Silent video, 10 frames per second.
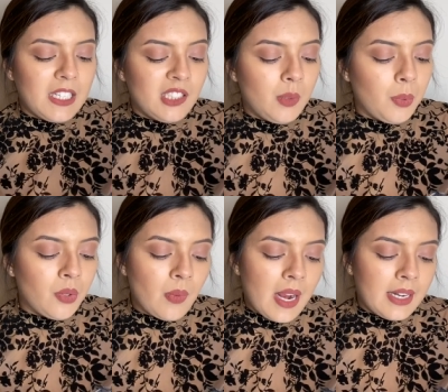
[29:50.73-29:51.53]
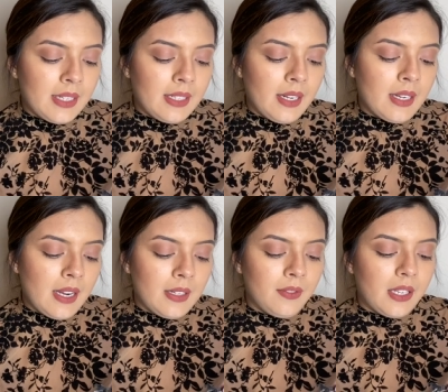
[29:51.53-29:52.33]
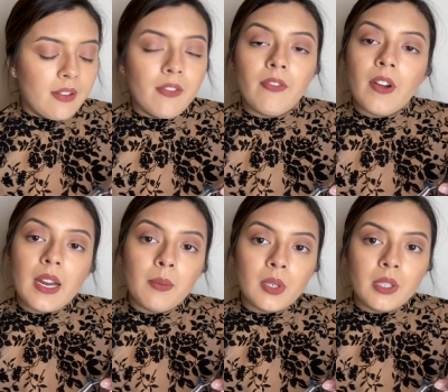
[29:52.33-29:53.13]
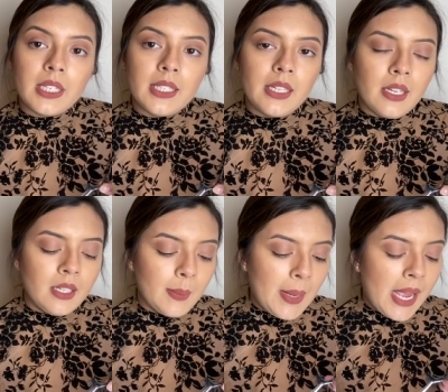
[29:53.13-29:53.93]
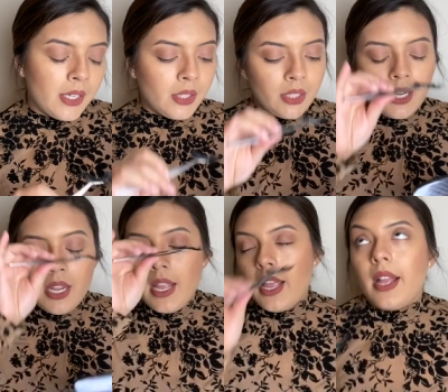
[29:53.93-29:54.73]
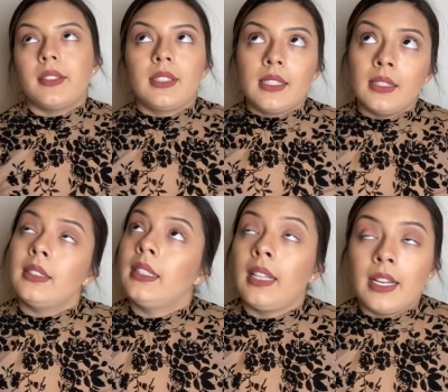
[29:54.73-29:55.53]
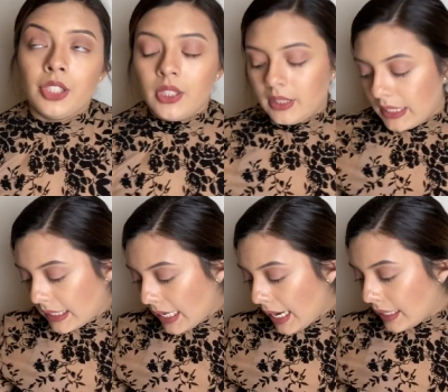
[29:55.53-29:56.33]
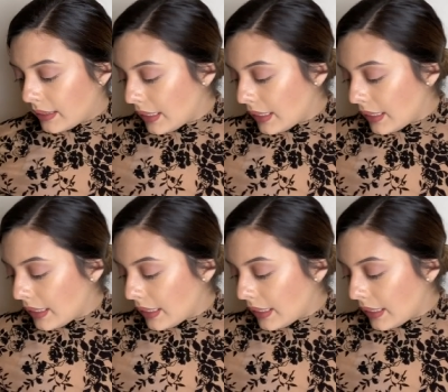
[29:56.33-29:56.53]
sporadic and kind of like fibery pattern as the Lily Lashes and as